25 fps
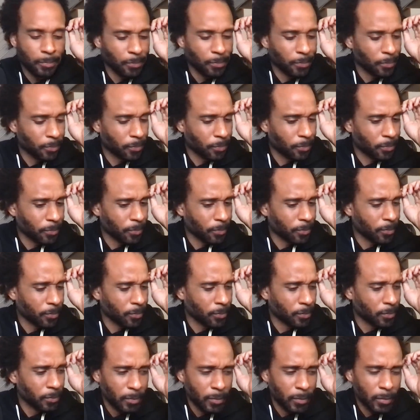
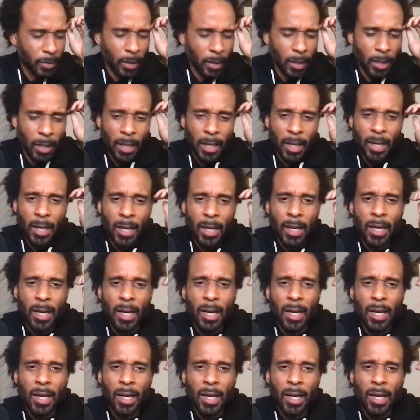[no speech]